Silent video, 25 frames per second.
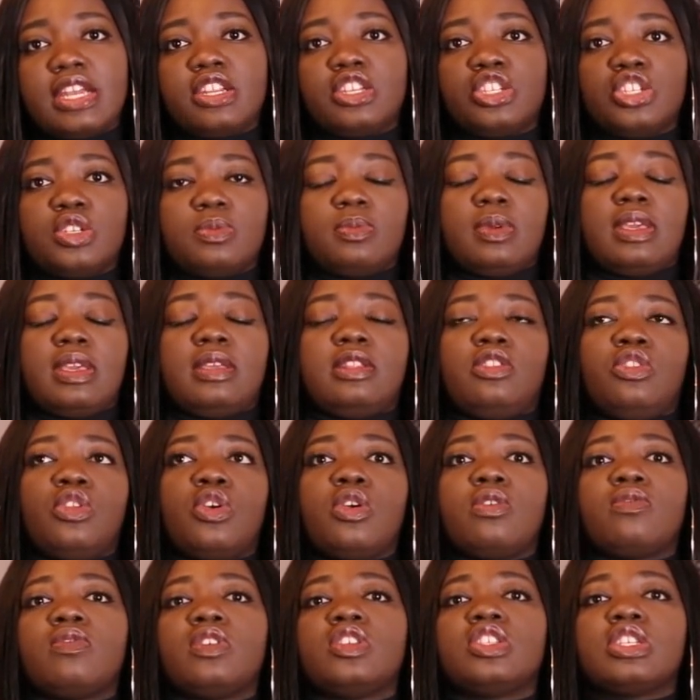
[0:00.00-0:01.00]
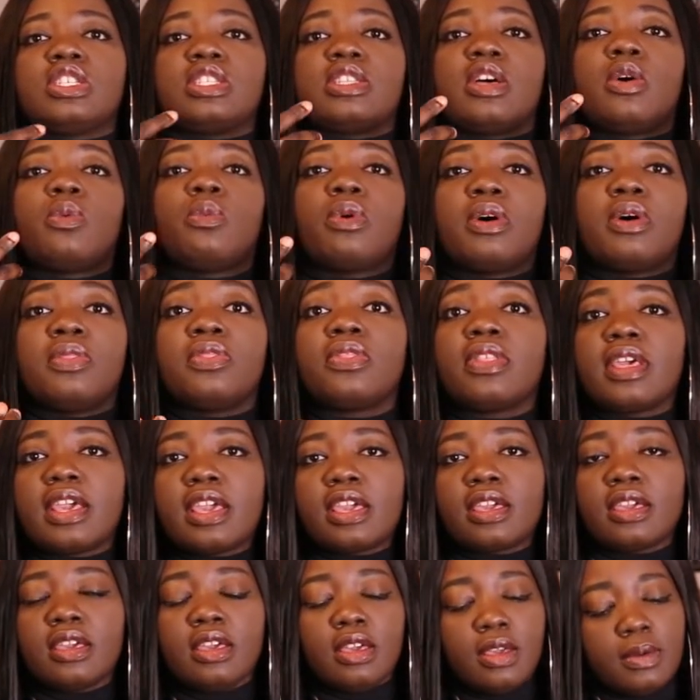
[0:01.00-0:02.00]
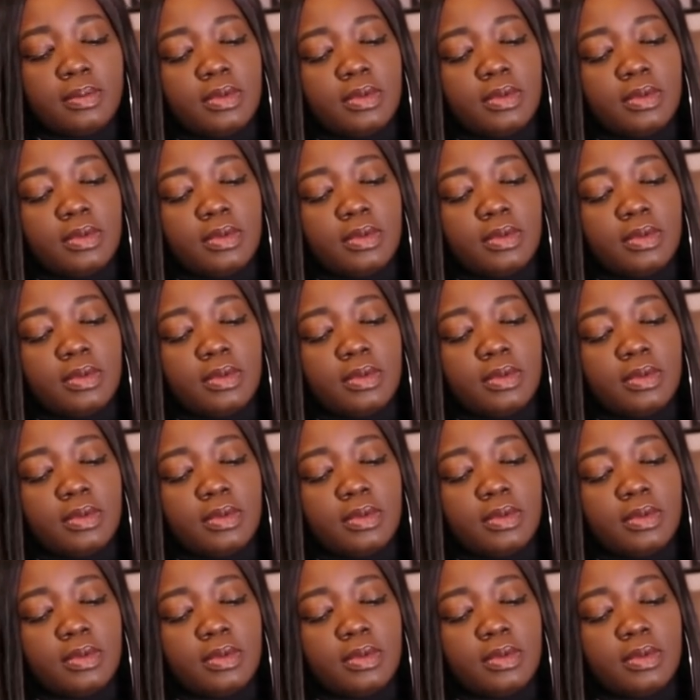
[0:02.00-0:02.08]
and you should be known for just that one thing,